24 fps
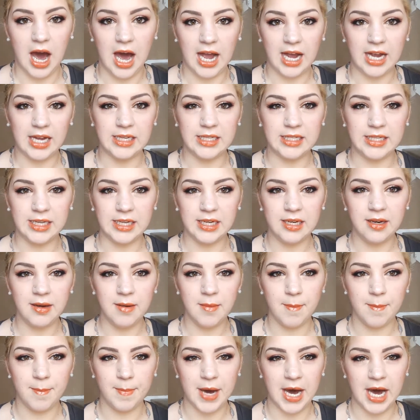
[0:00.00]
I
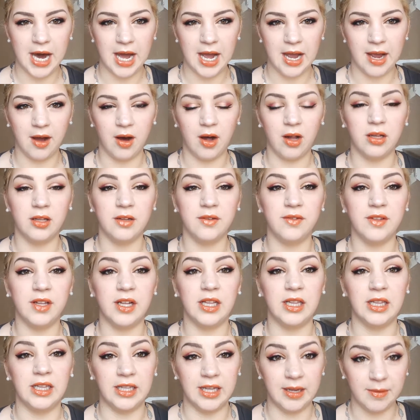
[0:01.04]
didn't buy all of
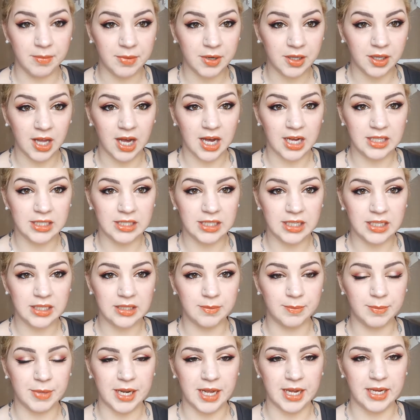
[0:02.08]
the lip
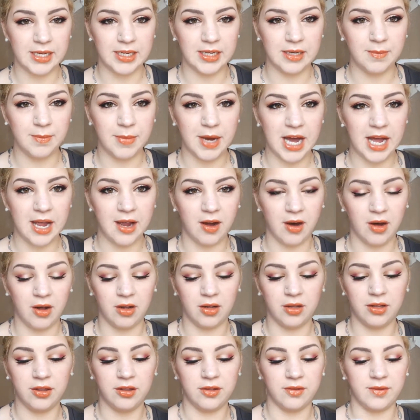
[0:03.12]
glosses, but I did buy
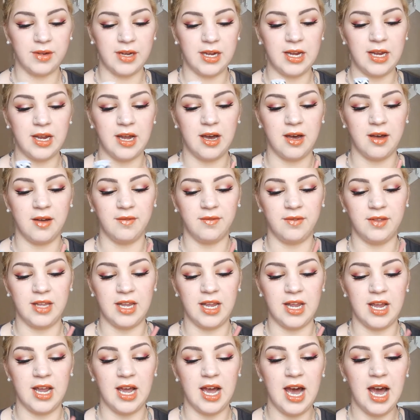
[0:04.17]
all three of
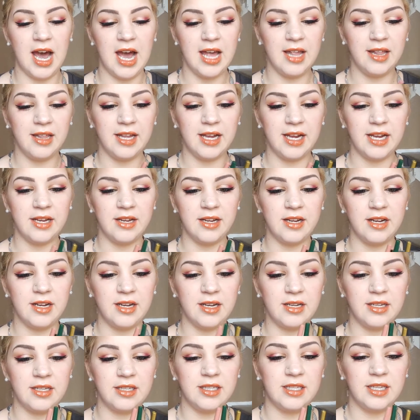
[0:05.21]
the
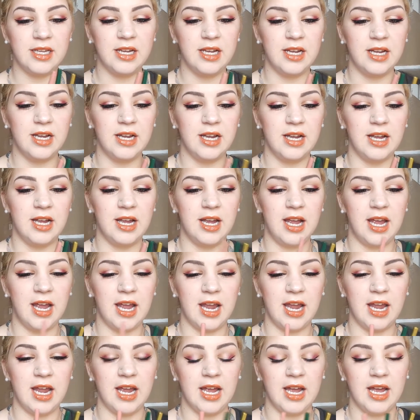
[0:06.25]
eyeliners
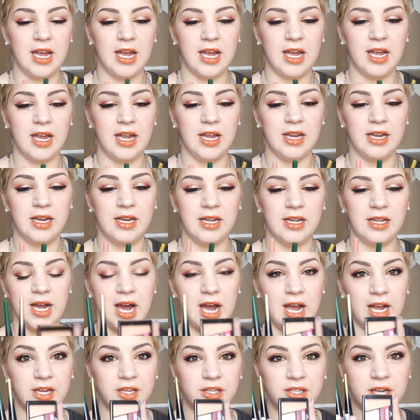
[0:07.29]
and an
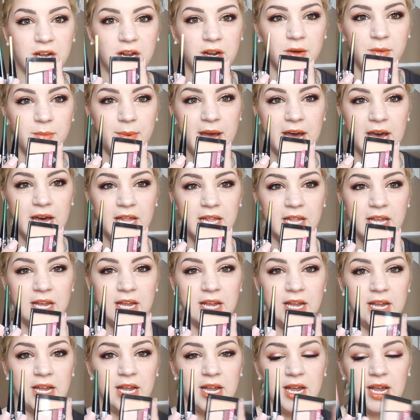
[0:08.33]
eyeshadow
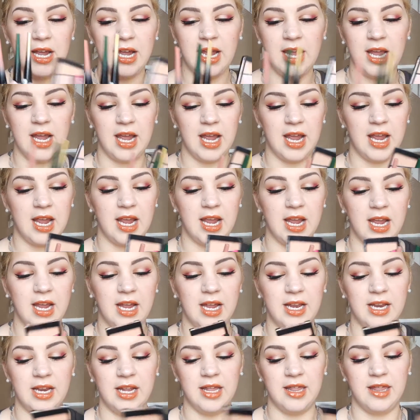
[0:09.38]
palette
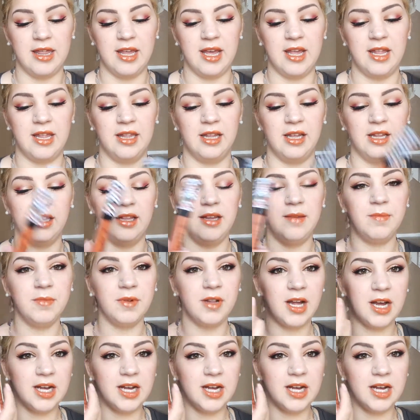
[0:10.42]
and then the lip